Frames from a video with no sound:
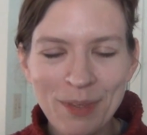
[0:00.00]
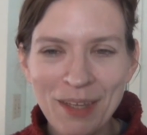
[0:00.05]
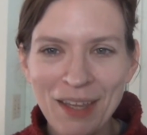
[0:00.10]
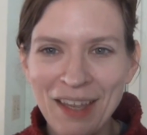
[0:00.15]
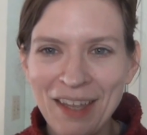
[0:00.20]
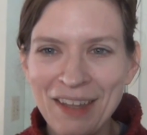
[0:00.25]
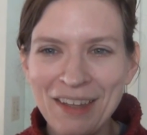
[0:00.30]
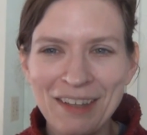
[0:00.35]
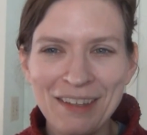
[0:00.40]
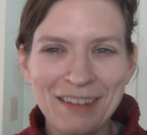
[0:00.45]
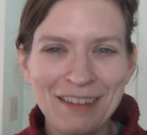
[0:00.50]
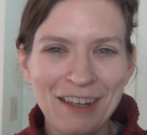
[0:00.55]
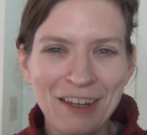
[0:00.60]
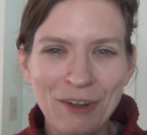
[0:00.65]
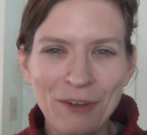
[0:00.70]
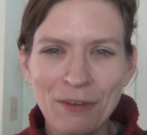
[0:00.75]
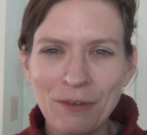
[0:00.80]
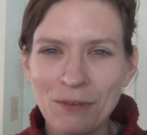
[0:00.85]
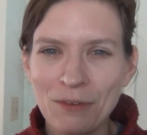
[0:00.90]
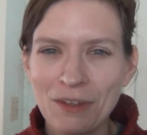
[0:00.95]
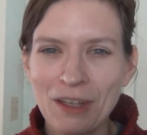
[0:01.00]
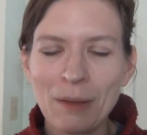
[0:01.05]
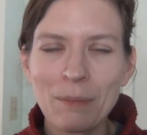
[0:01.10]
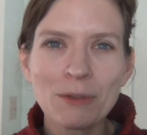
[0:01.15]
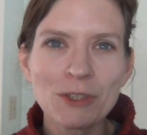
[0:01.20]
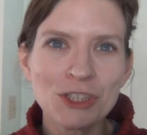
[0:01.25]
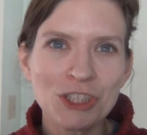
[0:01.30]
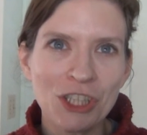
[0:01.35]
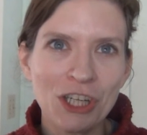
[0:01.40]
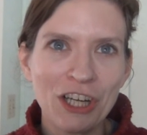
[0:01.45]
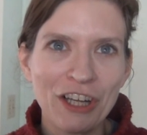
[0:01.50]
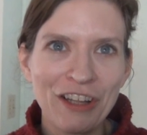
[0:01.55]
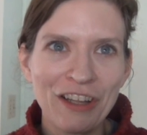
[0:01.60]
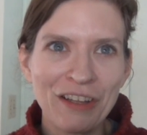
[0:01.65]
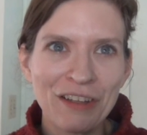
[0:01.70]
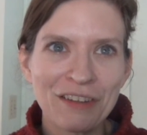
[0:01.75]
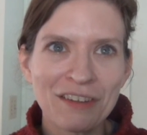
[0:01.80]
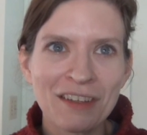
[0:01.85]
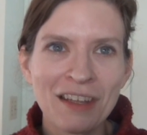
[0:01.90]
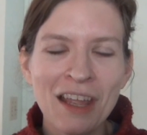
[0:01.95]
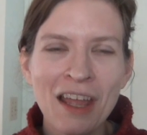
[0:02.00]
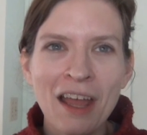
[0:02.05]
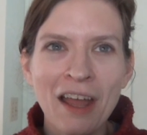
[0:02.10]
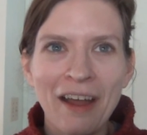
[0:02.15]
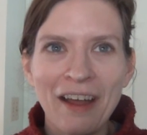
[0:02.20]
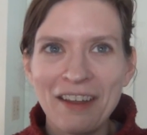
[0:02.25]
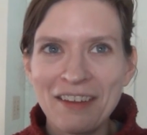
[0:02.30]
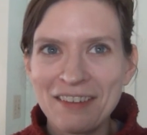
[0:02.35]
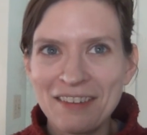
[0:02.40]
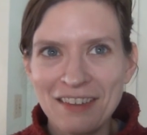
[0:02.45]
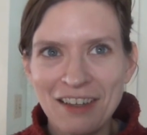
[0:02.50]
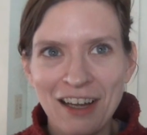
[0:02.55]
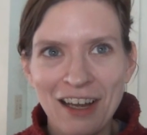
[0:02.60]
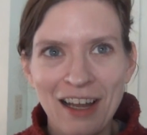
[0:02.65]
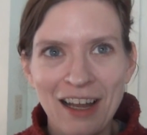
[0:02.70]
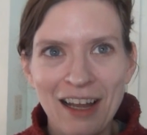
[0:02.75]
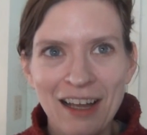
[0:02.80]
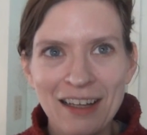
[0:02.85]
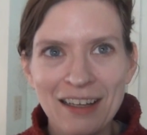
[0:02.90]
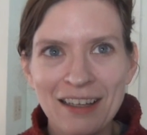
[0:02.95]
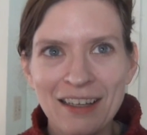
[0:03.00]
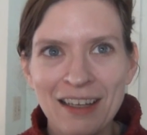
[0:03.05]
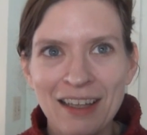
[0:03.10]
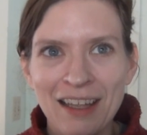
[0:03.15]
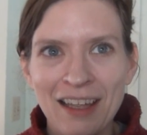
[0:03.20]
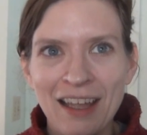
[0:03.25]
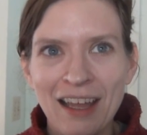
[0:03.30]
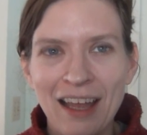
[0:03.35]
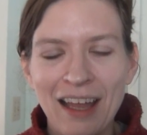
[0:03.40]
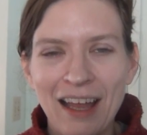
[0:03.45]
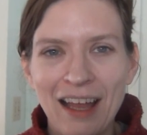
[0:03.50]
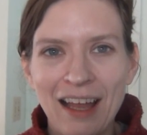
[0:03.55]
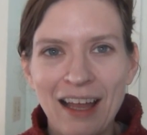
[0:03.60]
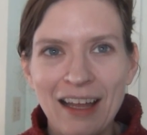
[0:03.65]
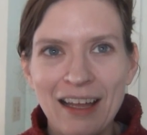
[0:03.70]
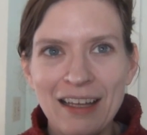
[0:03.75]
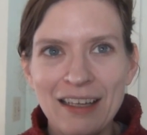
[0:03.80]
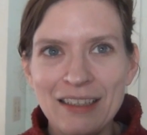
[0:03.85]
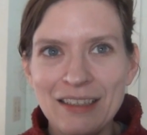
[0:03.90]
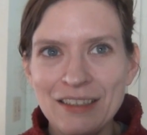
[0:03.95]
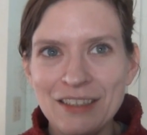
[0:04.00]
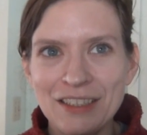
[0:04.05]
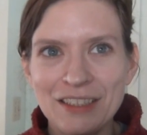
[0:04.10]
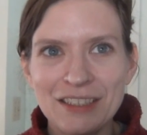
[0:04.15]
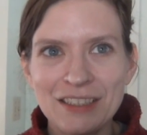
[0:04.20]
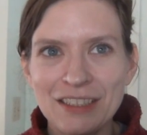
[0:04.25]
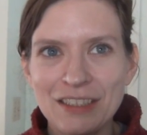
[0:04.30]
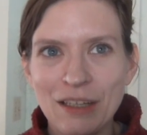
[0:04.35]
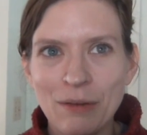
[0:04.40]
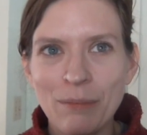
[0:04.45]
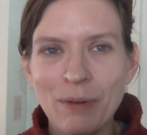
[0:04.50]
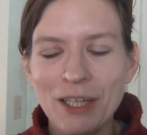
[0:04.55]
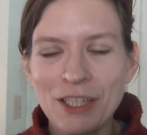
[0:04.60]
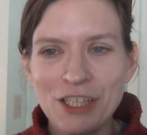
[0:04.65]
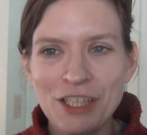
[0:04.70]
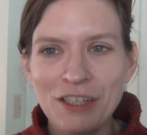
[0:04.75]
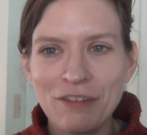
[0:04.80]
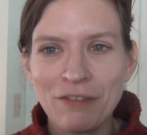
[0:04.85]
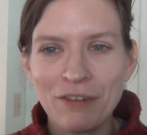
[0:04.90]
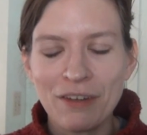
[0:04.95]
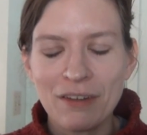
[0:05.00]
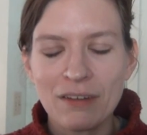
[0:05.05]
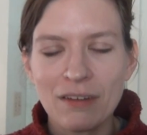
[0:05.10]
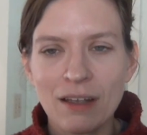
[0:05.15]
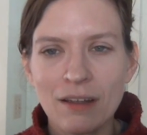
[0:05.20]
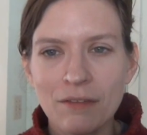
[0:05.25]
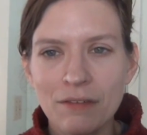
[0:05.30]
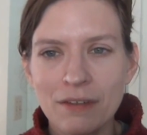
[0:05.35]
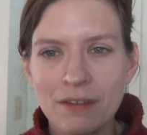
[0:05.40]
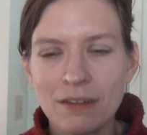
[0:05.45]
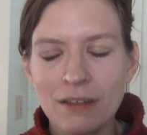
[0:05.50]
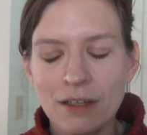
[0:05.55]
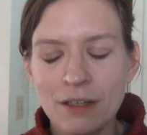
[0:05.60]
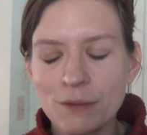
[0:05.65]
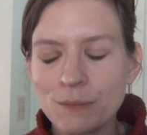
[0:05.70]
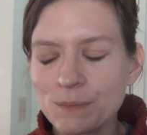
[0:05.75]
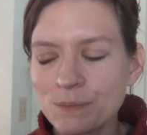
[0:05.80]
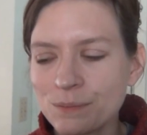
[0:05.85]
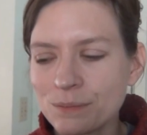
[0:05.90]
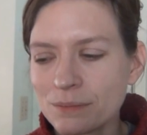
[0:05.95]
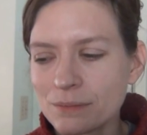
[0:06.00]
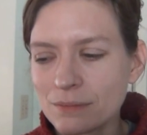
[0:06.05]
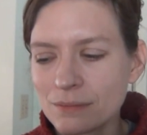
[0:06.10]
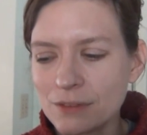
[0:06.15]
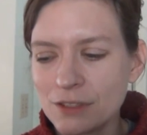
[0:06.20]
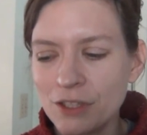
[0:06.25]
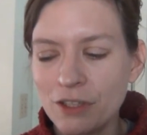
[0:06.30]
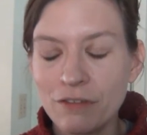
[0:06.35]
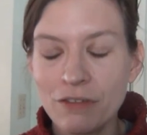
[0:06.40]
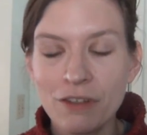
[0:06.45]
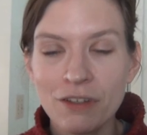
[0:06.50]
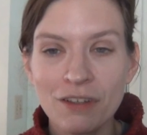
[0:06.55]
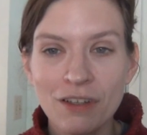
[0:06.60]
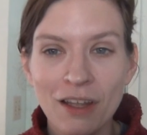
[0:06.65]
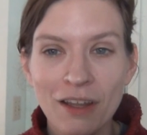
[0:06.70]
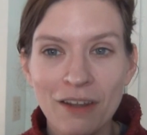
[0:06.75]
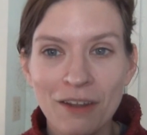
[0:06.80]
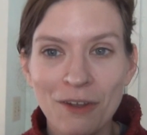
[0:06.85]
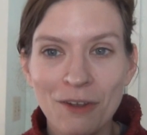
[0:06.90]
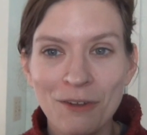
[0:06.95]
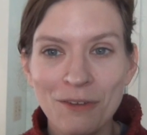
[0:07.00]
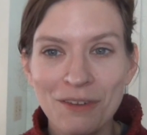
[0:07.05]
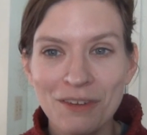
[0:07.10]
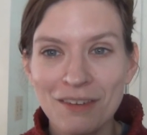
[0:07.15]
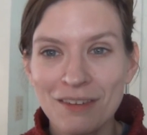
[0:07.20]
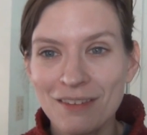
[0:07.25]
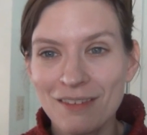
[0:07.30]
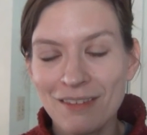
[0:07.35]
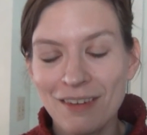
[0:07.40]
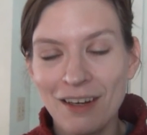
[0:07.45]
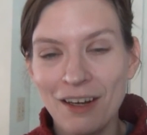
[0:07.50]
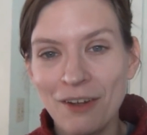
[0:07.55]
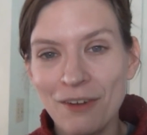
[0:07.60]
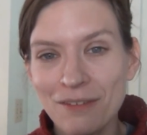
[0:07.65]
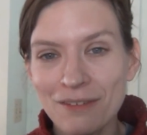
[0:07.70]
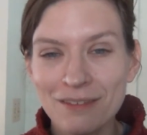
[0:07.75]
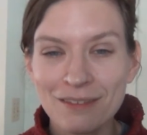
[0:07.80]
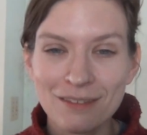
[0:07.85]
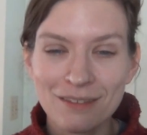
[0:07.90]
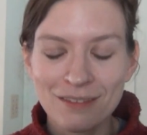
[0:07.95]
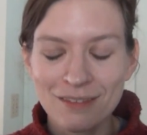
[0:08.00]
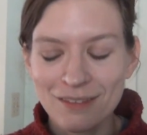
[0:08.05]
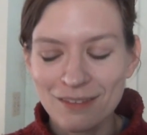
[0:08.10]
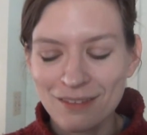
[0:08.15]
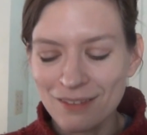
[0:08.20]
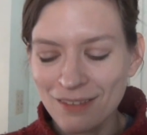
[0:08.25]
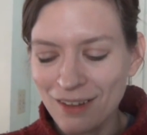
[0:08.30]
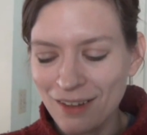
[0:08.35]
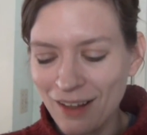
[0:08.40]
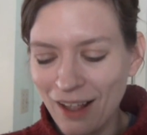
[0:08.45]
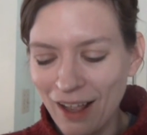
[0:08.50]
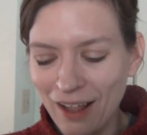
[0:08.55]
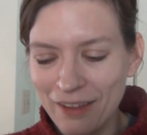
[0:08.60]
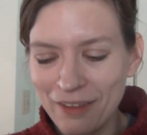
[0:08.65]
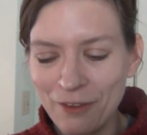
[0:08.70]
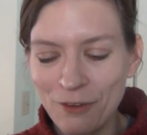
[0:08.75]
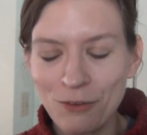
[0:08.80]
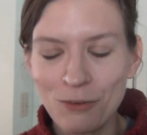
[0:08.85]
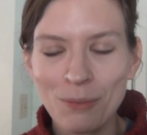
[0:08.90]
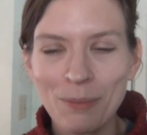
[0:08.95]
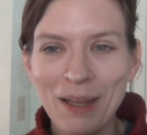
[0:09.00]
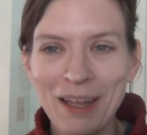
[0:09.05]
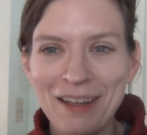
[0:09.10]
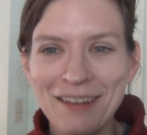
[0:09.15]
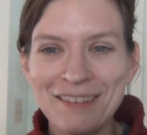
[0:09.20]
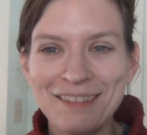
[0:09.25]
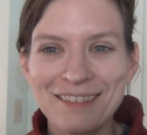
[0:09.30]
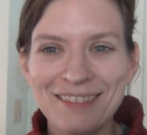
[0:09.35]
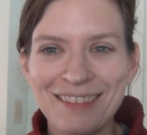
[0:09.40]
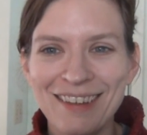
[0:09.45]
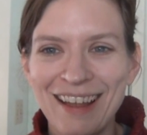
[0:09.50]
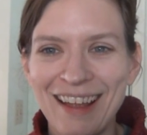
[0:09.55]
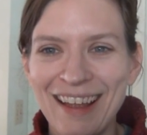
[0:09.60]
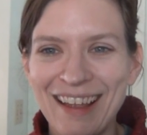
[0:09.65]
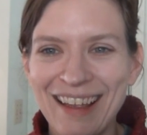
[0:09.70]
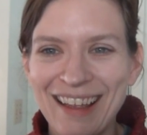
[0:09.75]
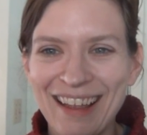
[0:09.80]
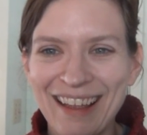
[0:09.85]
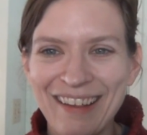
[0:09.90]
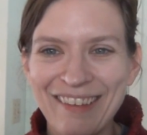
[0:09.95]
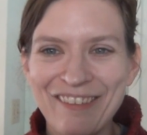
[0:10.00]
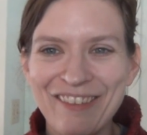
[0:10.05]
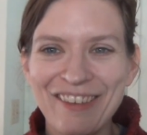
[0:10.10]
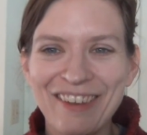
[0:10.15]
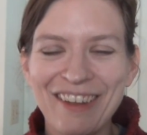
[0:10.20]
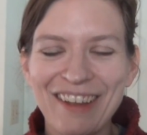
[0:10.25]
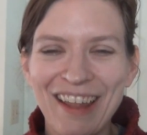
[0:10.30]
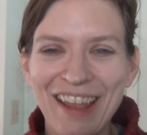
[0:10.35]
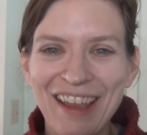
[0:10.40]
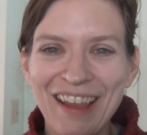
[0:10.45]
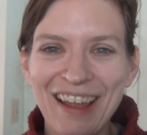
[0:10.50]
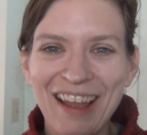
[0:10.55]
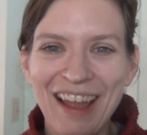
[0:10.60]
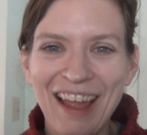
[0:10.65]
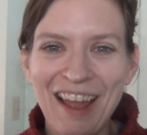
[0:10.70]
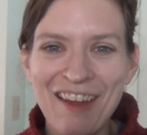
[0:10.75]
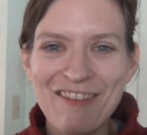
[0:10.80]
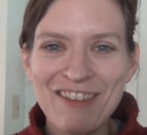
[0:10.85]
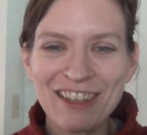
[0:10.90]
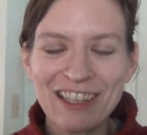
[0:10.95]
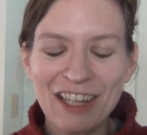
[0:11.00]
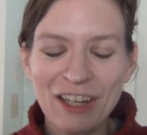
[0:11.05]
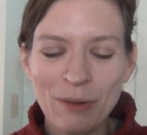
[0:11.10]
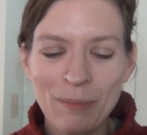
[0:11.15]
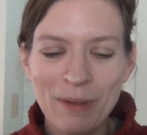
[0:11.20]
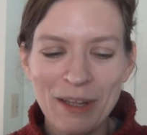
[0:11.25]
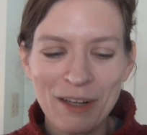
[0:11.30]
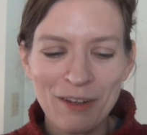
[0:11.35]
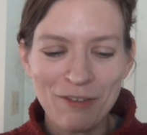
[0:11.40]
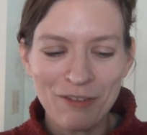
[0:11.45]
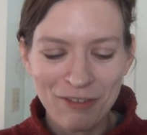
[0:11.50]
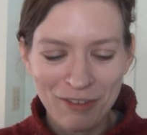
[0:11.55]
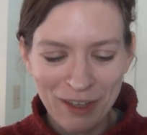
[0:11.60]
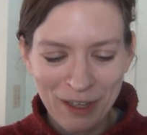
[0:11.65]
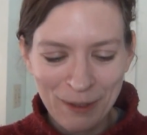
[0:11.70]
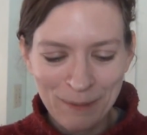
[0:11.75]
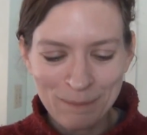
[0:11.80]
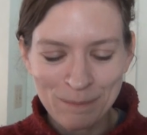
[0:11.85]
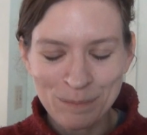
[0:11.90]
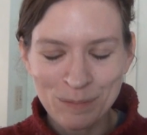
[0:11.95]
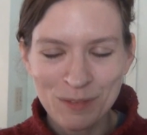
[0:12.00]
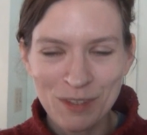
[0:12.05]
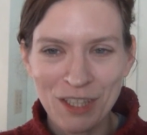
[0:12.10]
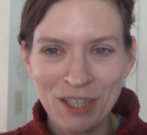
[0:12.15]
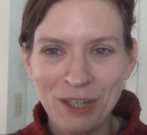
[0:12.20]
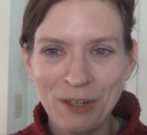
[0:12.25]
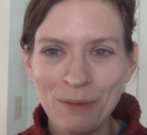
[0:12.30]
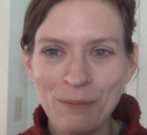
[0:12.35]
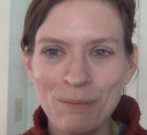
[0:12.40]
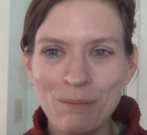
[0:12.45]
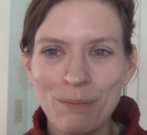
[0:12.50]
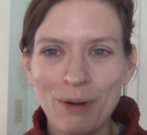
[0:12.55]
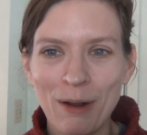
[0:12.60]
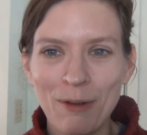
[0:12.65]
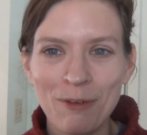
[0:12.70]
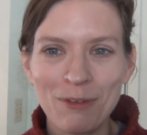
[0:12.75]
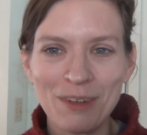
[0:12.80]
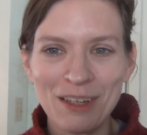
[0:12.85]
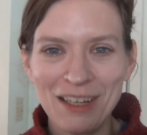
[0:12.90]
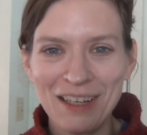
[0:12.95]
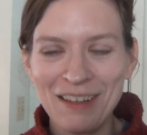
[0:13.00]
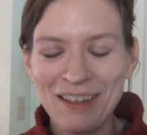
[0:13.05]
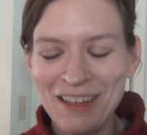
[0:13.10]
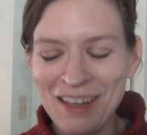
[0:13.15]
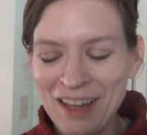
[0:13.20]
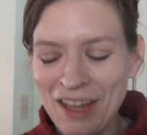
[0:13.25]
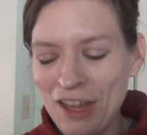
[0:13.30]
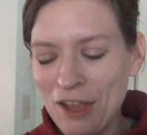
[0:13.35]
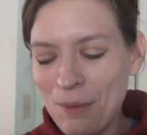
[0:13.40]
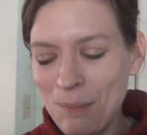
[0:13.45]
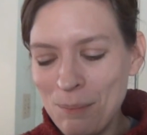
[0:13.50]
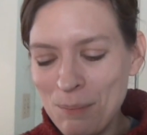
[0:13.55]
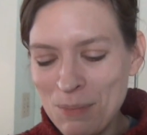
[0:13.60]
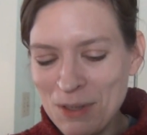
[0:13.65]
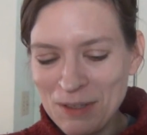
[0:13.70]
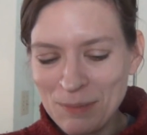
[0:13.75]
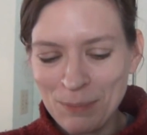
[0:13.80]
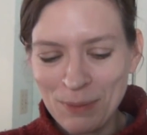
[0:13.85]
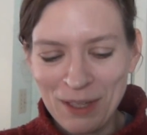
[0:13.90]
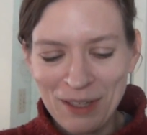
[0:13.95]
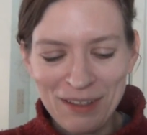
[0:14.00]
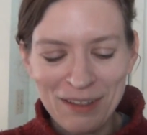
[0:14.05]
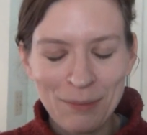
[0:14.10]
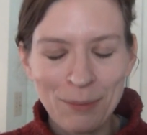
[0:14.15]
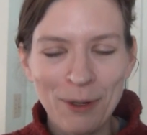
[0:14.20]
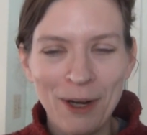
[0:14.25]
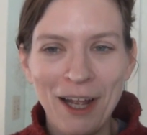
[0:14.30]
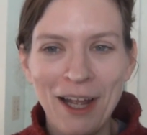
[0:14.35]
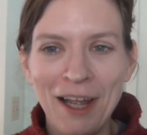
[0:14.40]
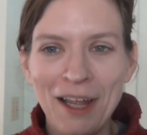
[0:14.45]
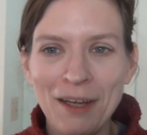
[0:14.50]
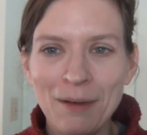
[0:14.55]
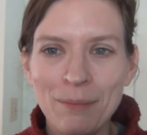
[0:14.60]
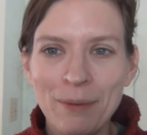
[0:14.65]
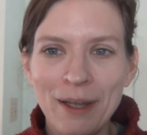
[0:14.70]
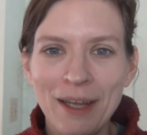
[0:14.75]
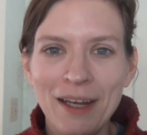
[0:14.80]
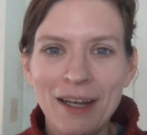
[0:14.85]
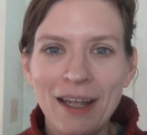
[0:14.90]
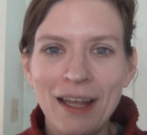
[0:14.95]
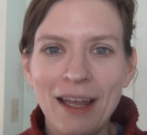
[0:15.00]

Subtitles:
And, you know, there's a couple shawls, a sock, just a bunch of different stuff. So if you saw those, you know, those were mine. I feel like I have a little bit of, you know, probably misplaced pride, but